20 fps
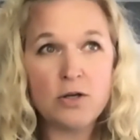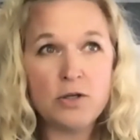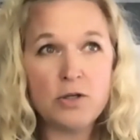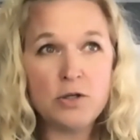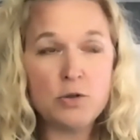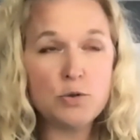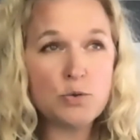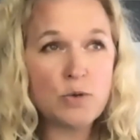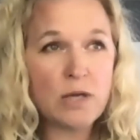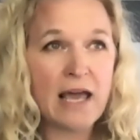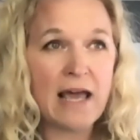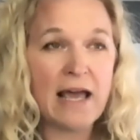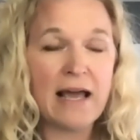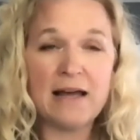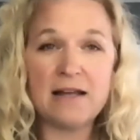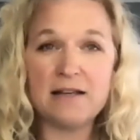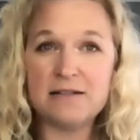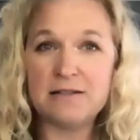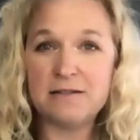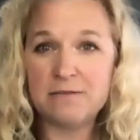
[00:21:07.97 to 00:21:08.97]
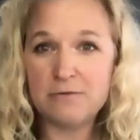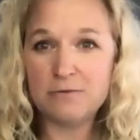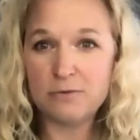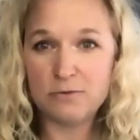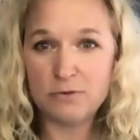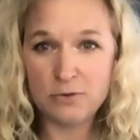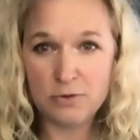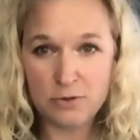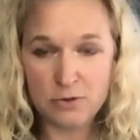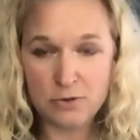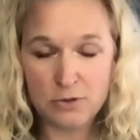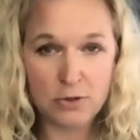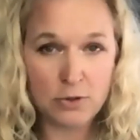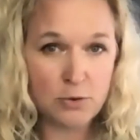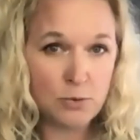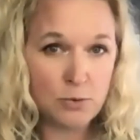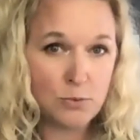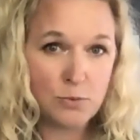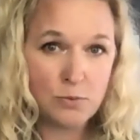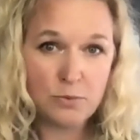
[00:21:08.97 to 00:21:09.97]
You can't
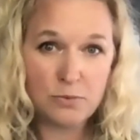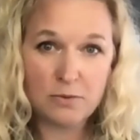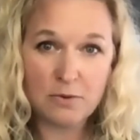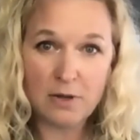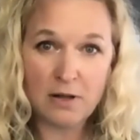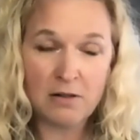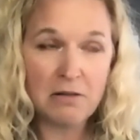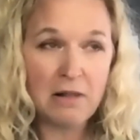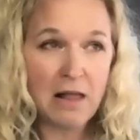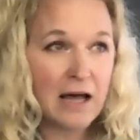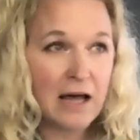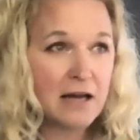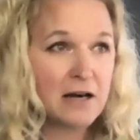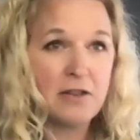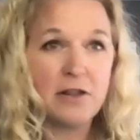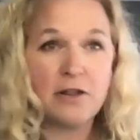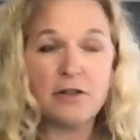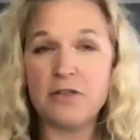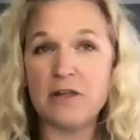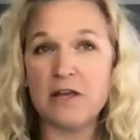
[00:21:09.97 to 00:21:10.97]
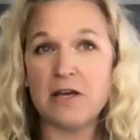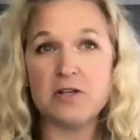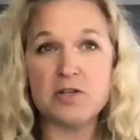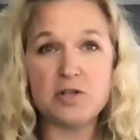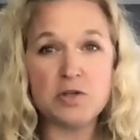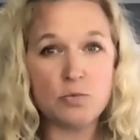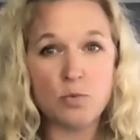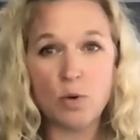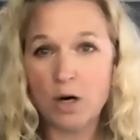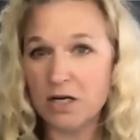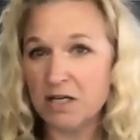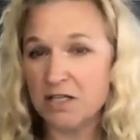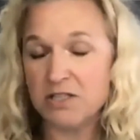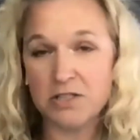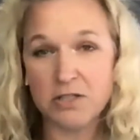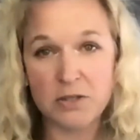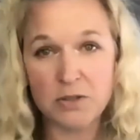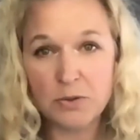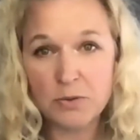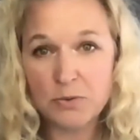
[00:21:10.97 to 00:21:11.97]
do a lot of the things you want to
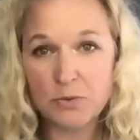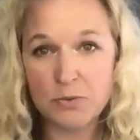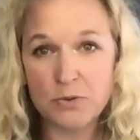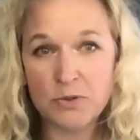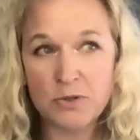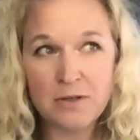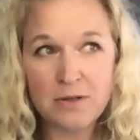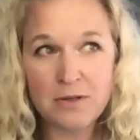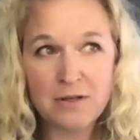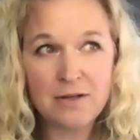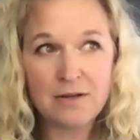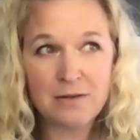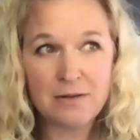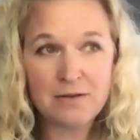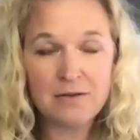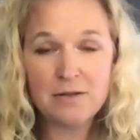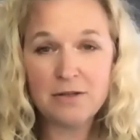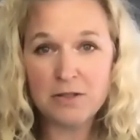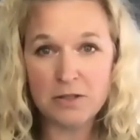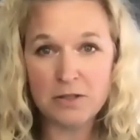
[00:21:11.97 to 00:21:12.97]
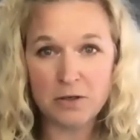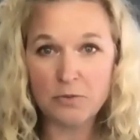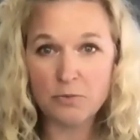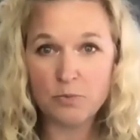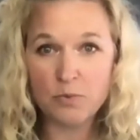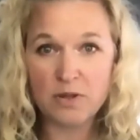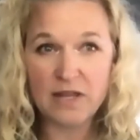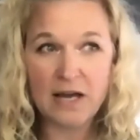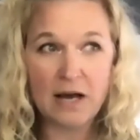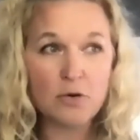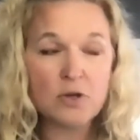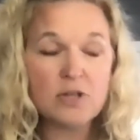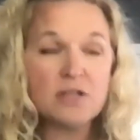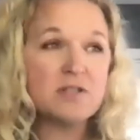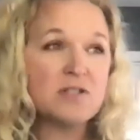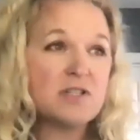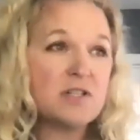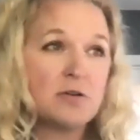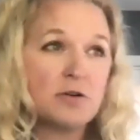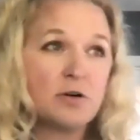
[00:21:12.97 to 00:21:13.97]
do, you know, without
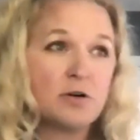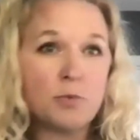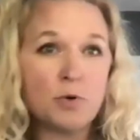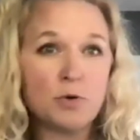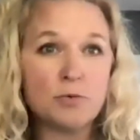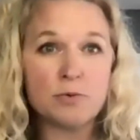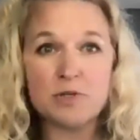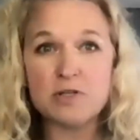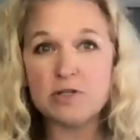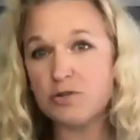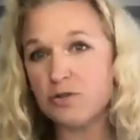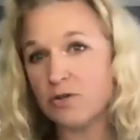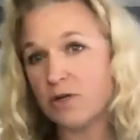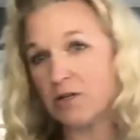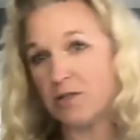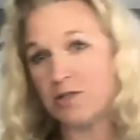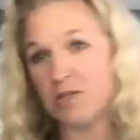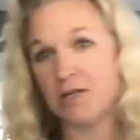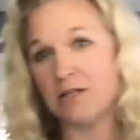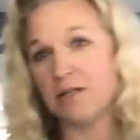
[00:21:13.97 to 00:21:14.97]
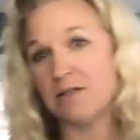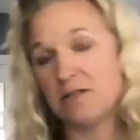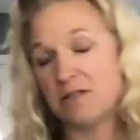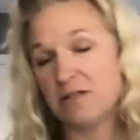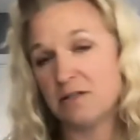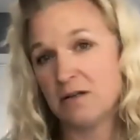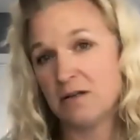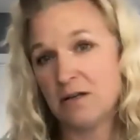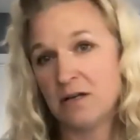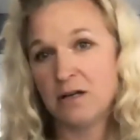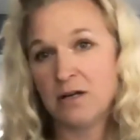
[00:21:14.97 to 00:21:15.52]
considerable restrictions.